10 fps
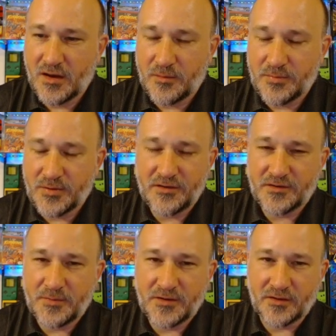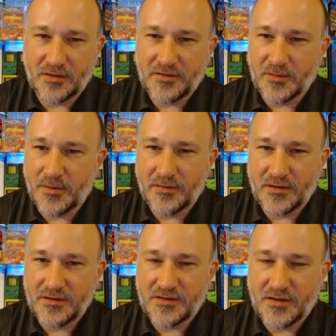But I don't spend a lithium on
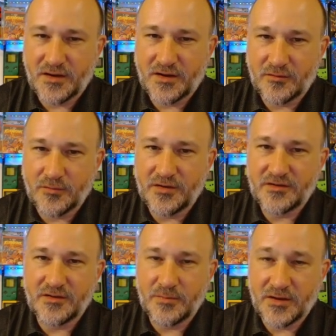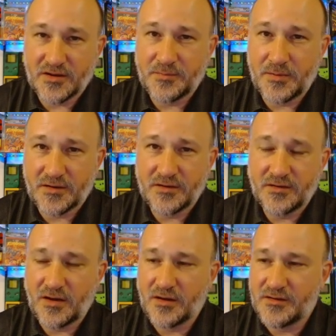these, and I can reasonably expect
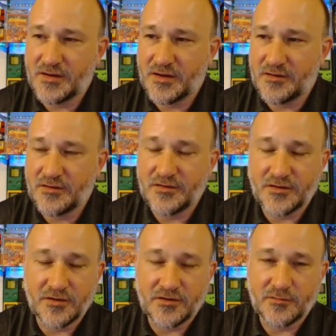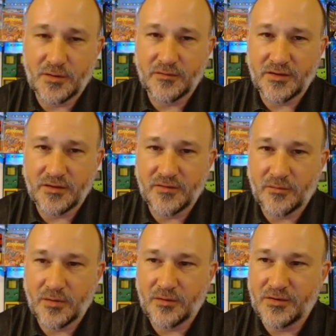to get 2 stars of whatever the
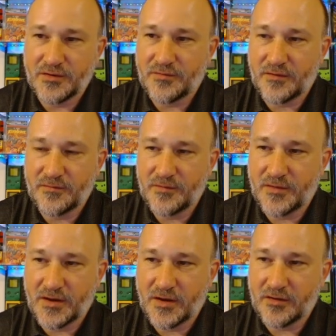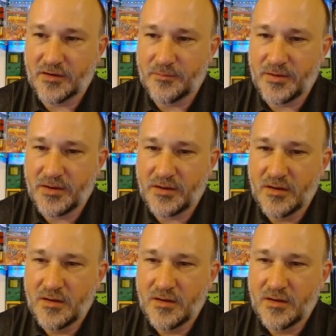event rare is if I care to compete.